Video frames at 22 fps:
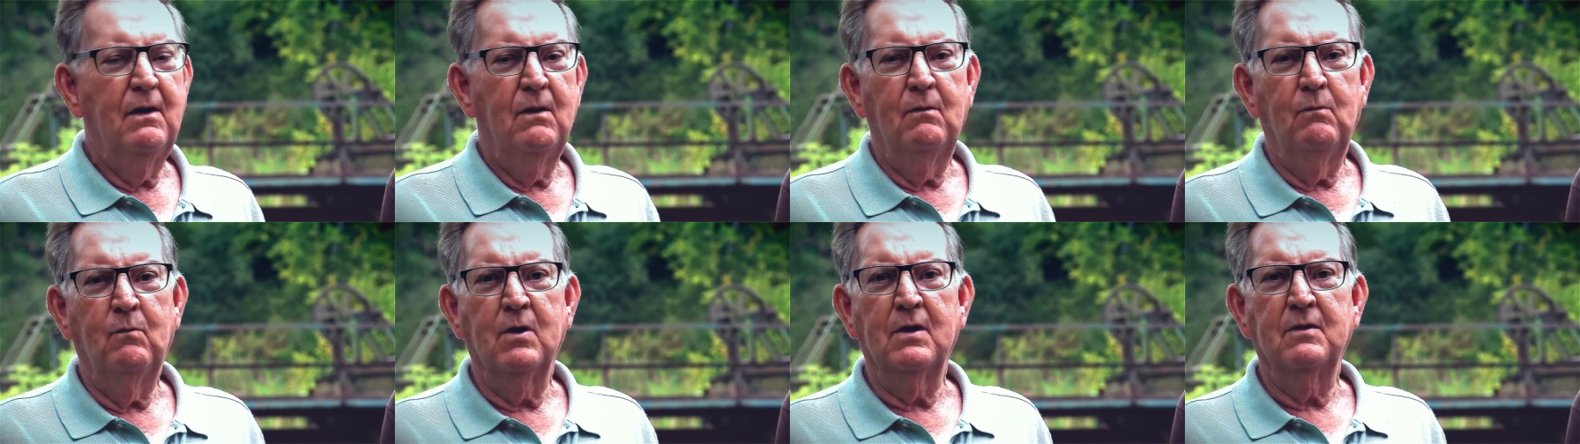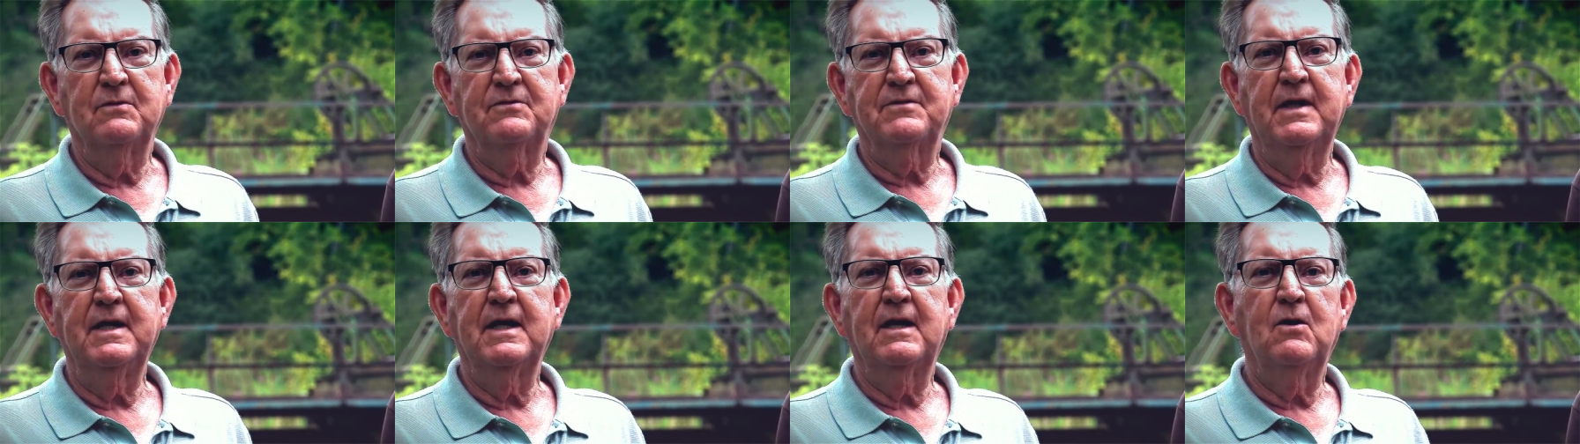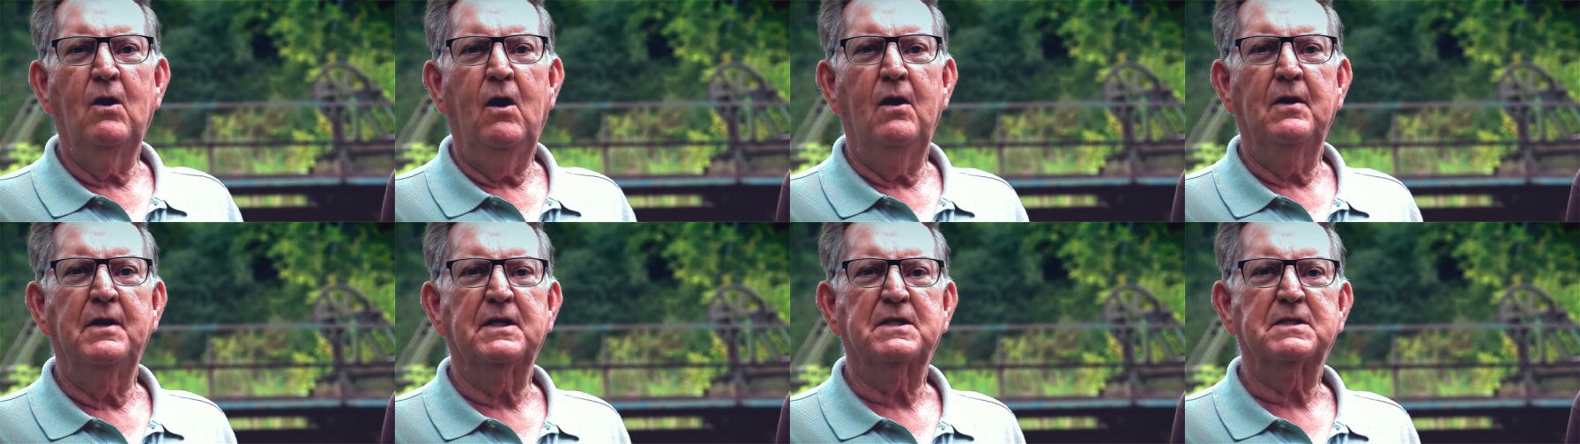were a thing
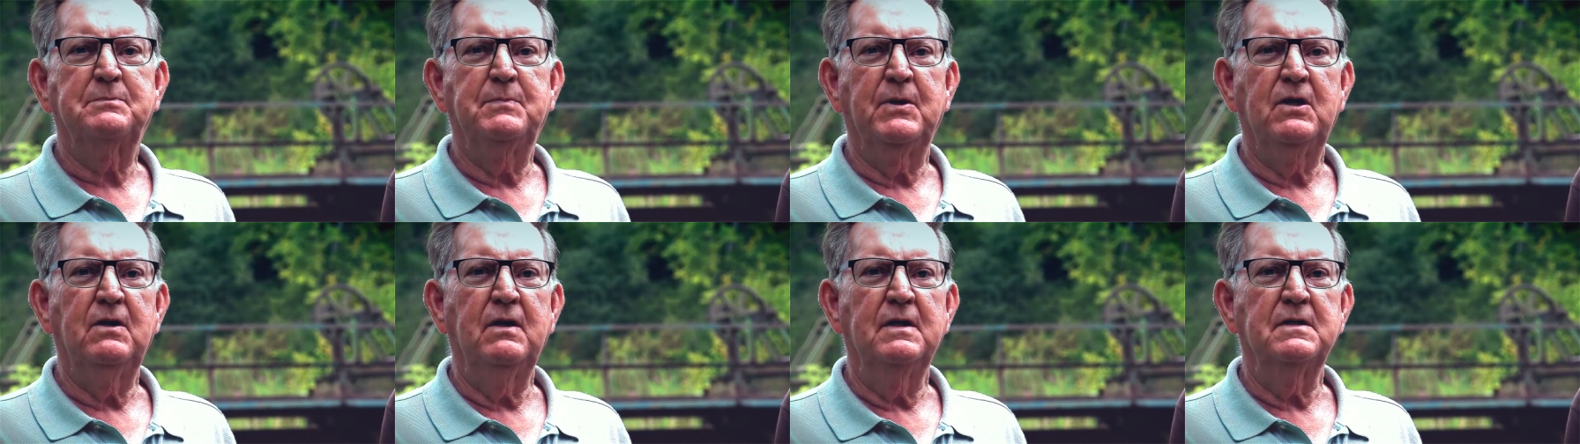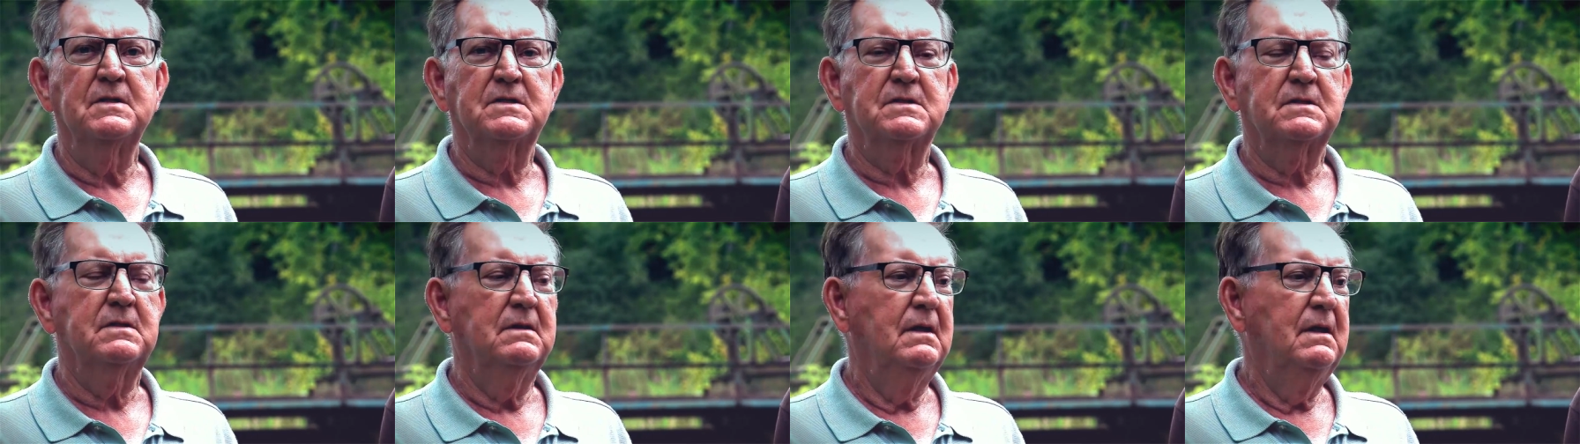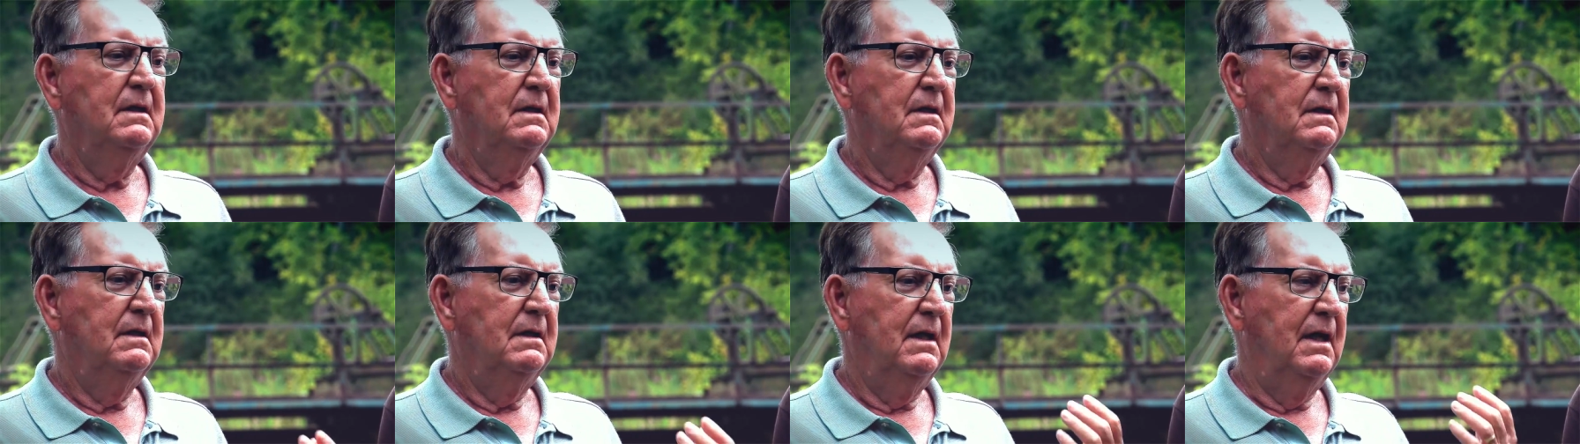called experience,
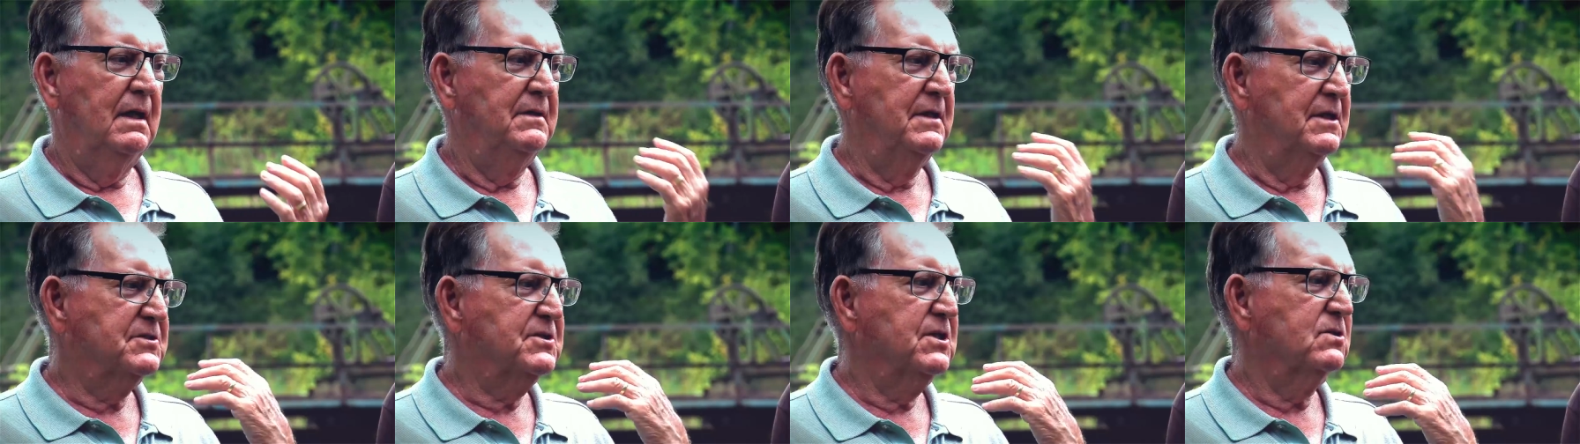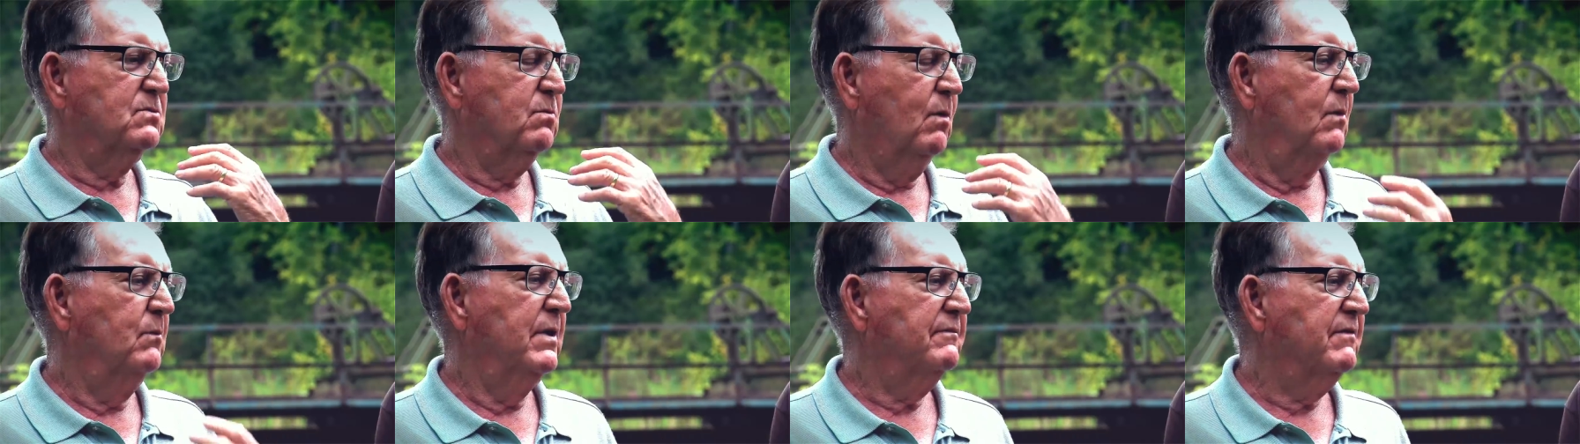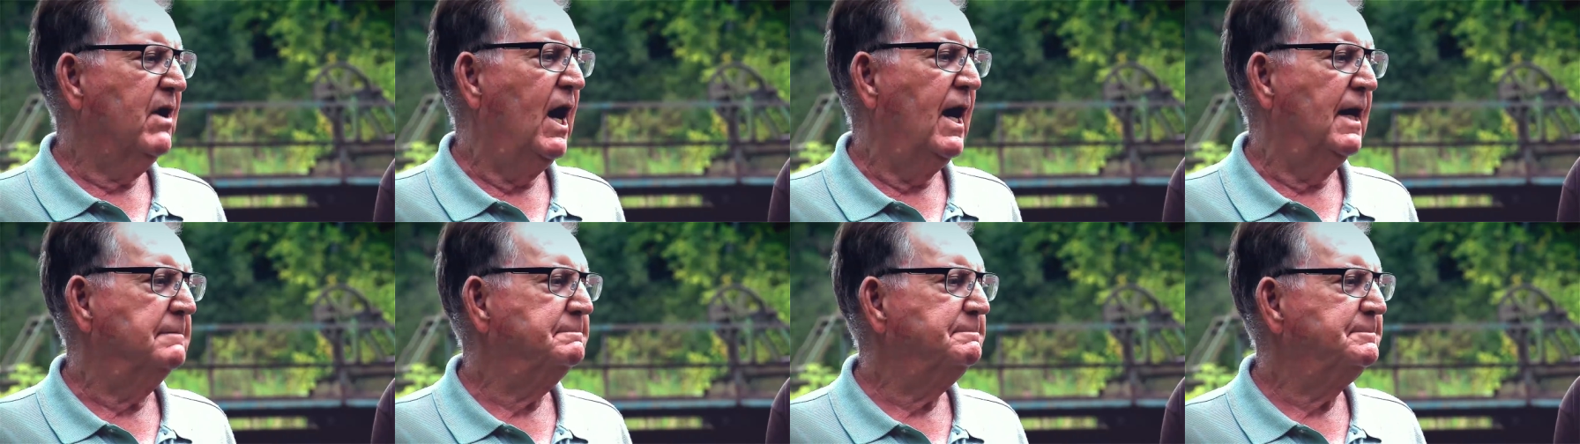and this is what we've
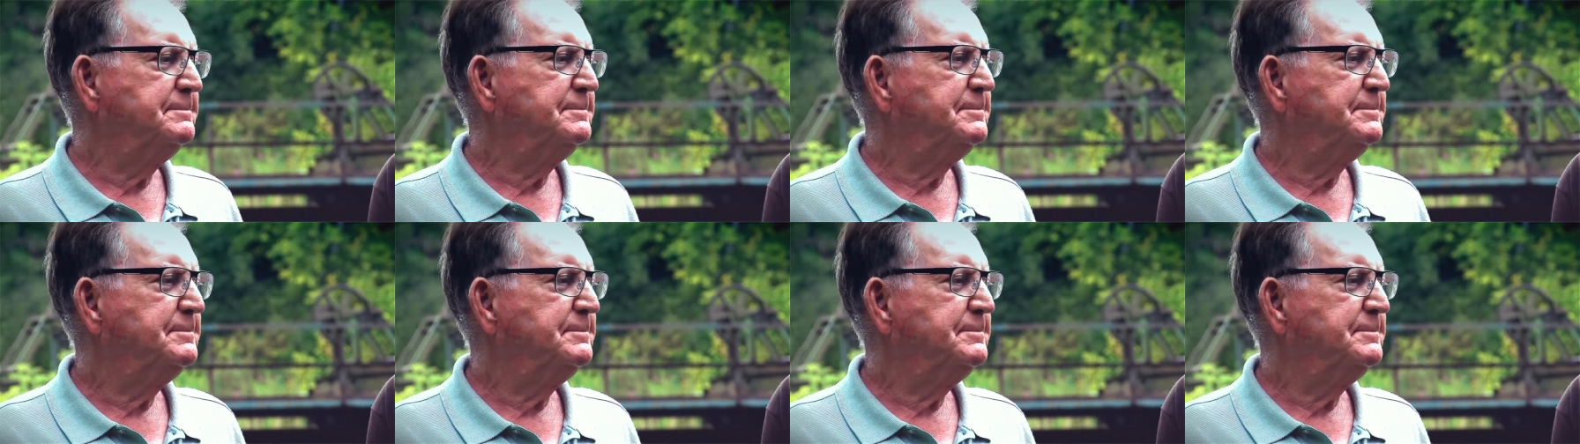got.